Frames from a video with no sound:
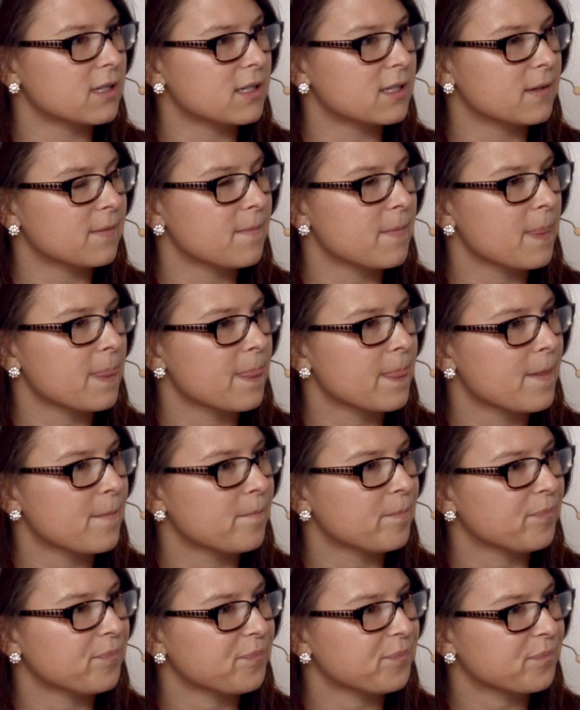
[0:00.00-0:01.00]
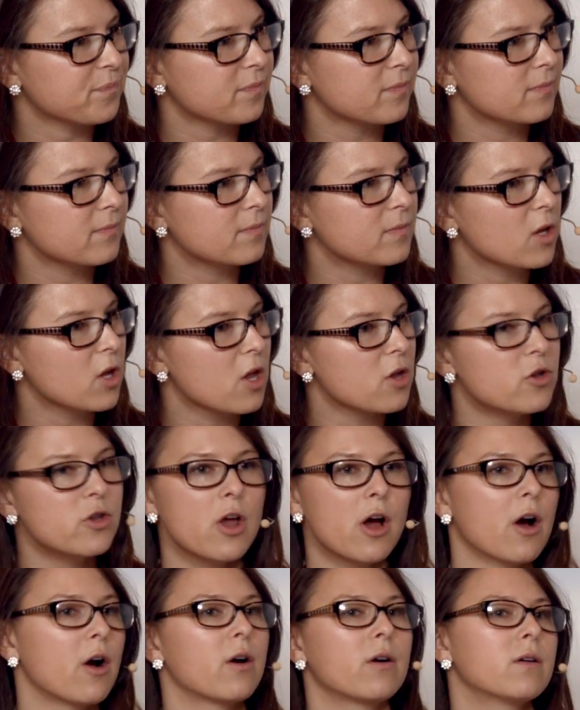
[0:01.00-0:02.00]
Oracle-like. I mean,
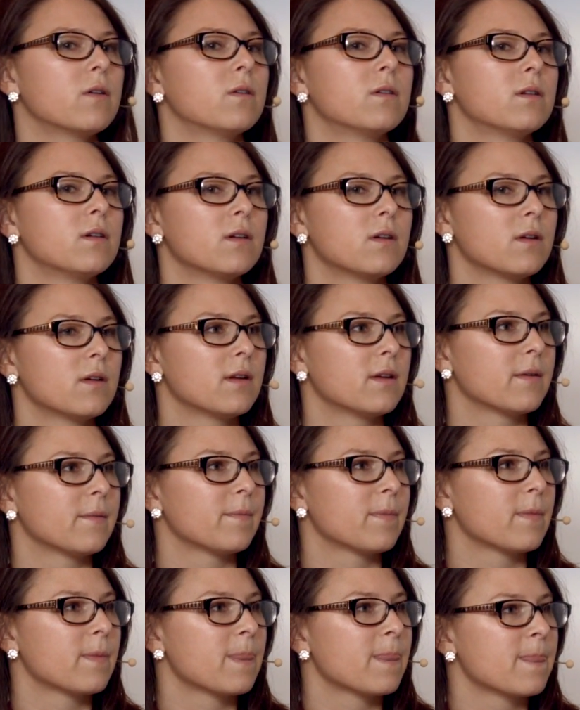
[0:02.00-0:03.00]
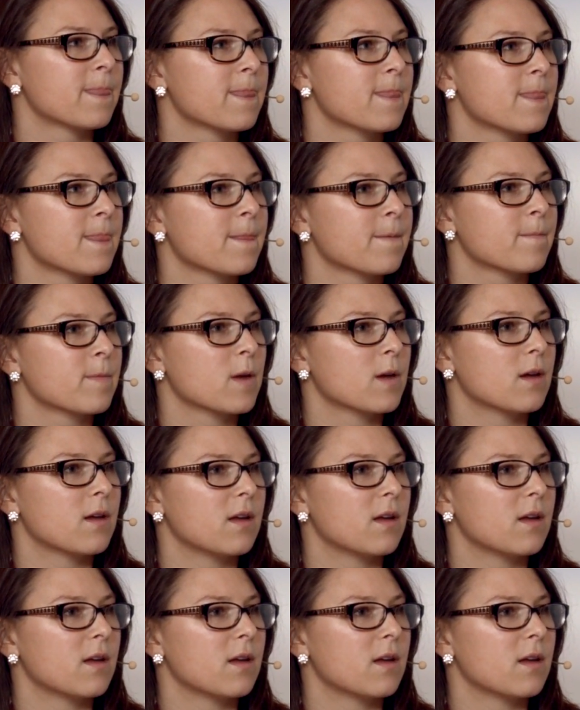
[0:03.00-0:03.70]
because no. you're right. I mean, they're more software, business